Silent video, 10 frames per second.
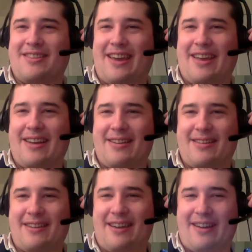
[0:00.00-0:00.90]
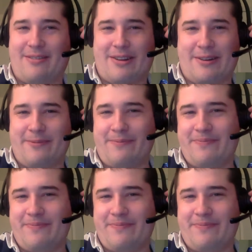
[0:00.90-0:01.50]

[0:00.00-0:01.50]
that I don't know.